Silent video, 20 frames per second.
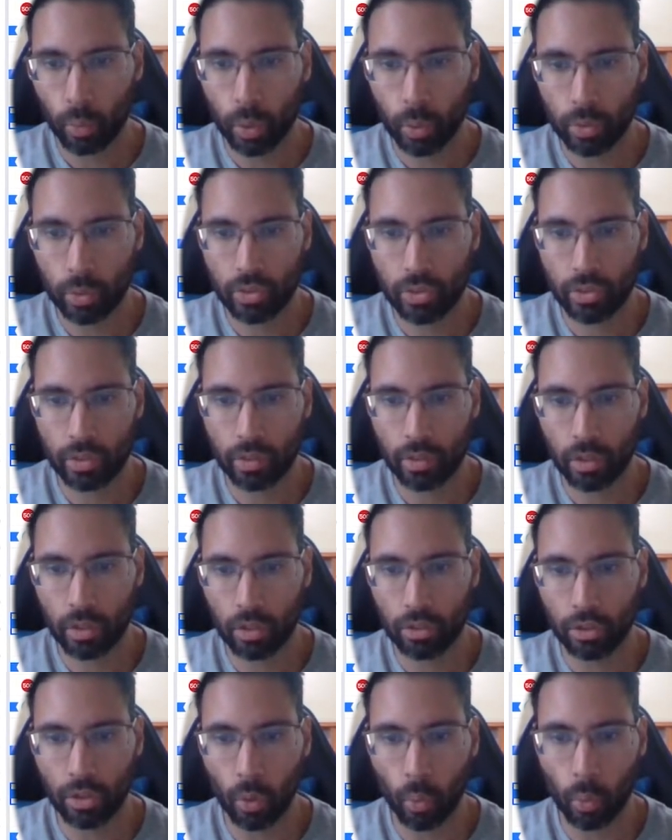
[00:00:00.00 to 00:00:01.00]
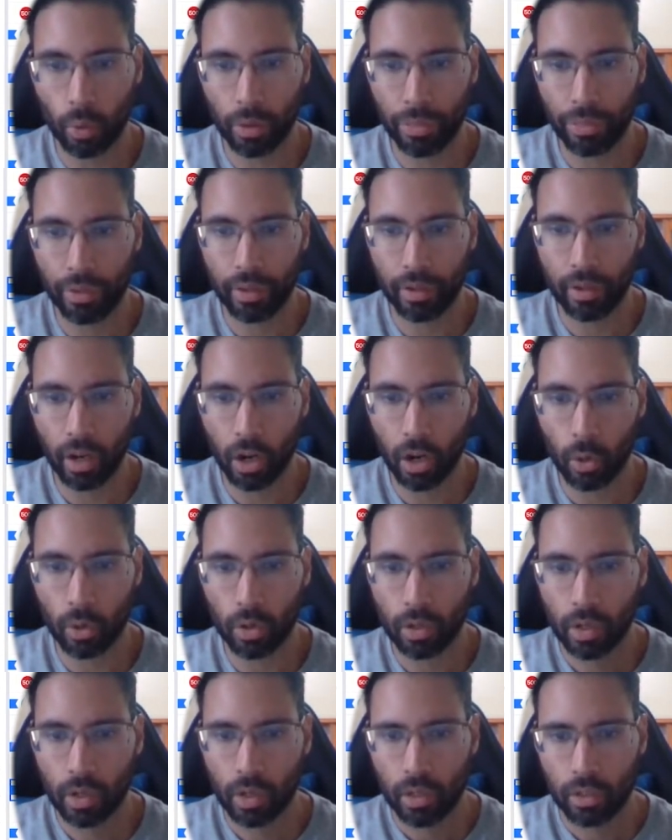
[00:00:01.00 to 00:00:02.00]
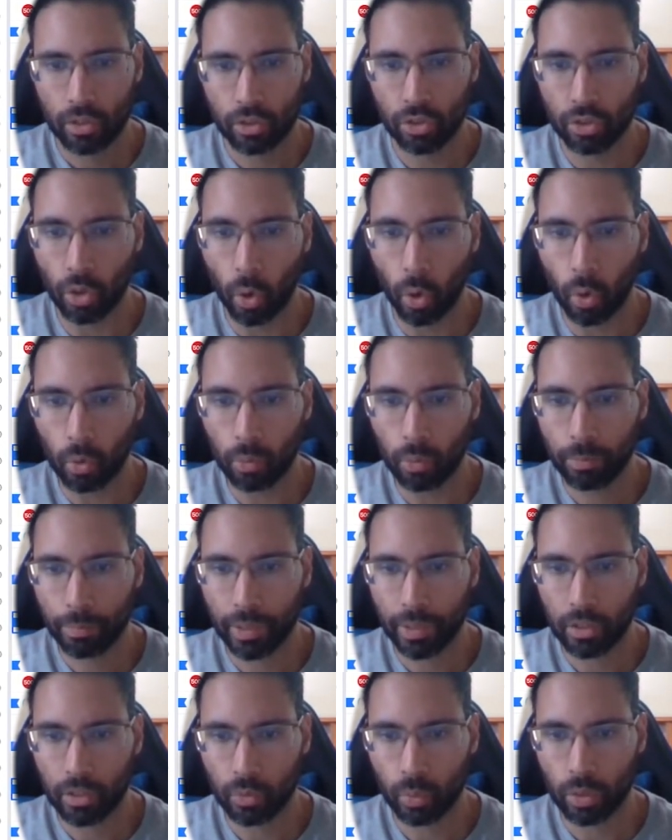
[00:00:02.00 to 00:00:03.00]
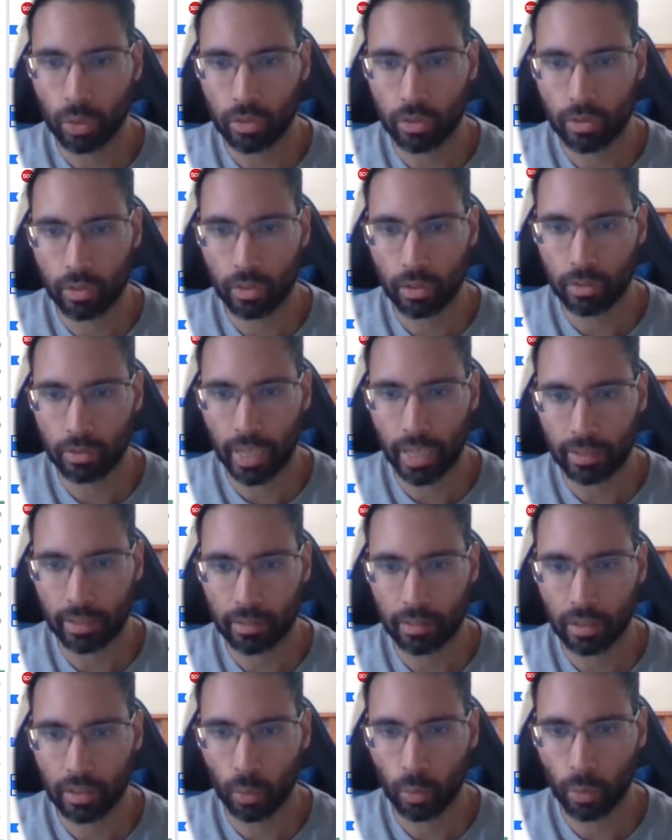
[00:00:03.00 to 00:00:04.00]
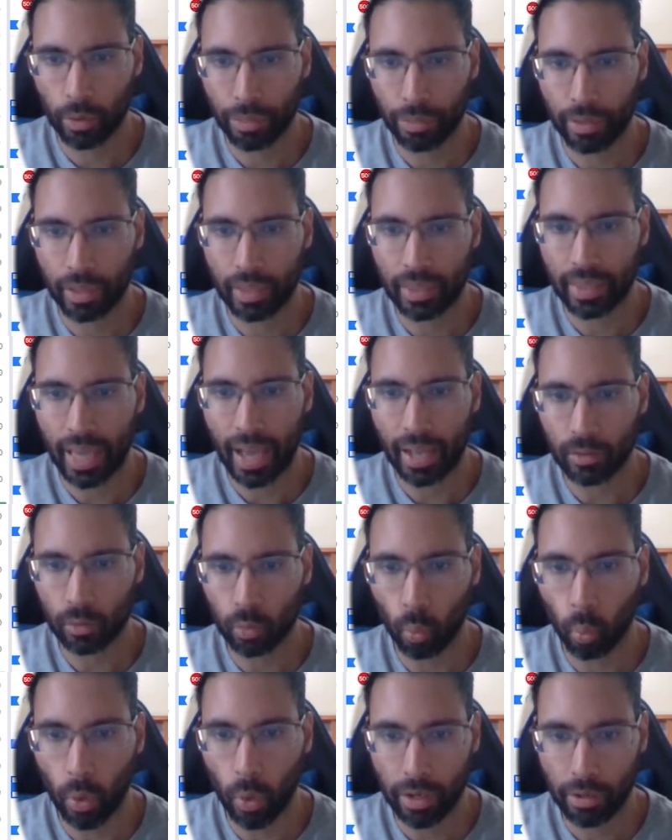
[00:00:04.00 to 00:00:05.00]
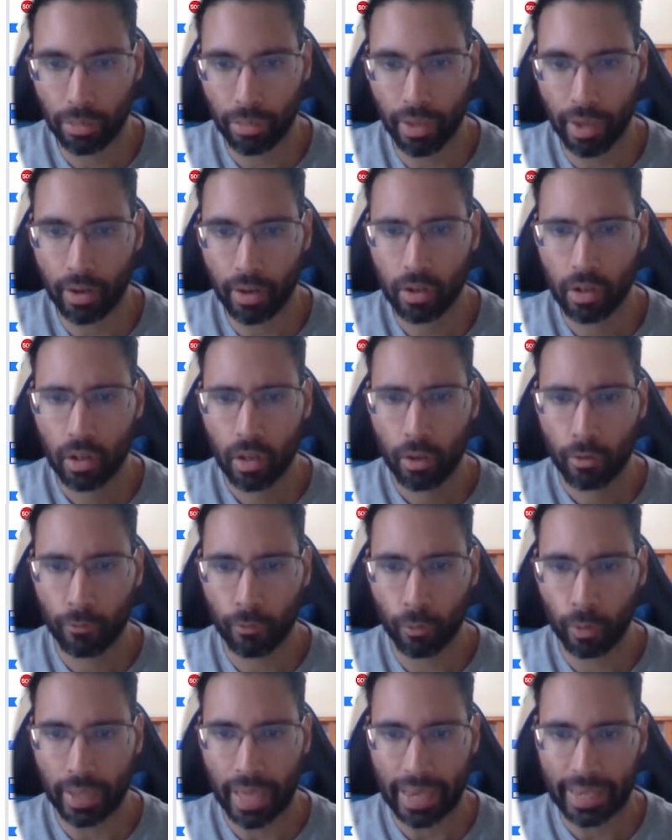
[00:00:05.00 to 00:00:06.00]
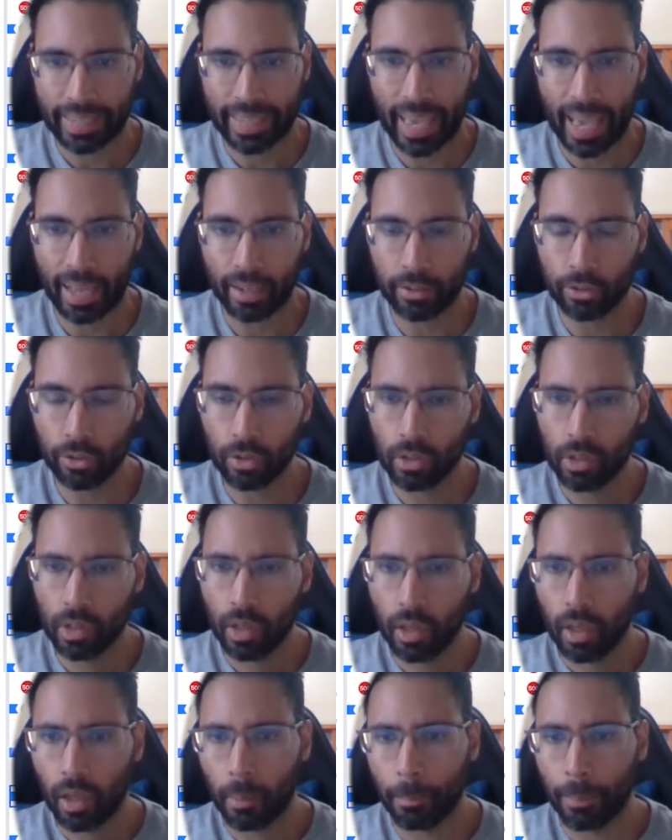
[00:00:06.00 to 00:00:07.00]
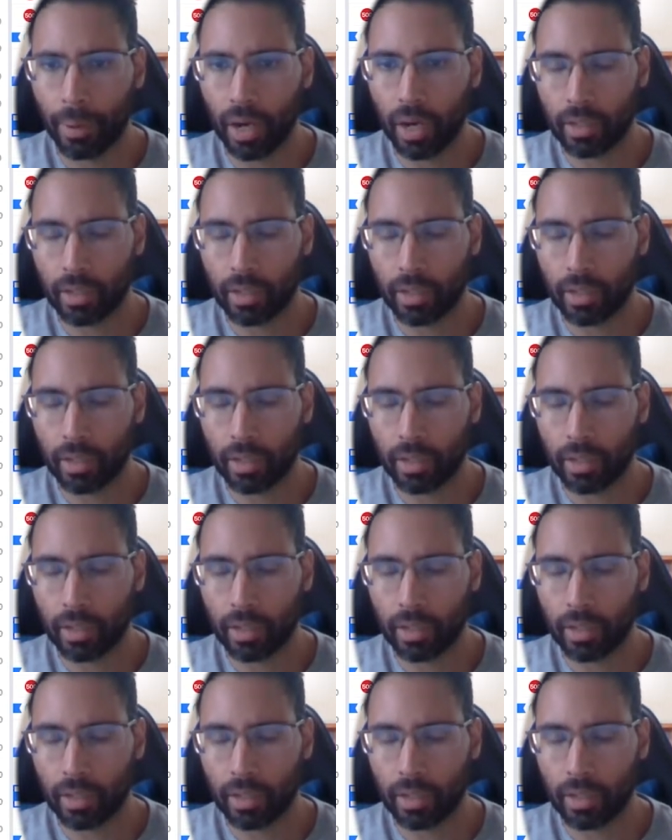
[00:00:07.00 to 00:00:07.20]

And we were still, you know, within our zone because we were still technically within that wick there for that candle.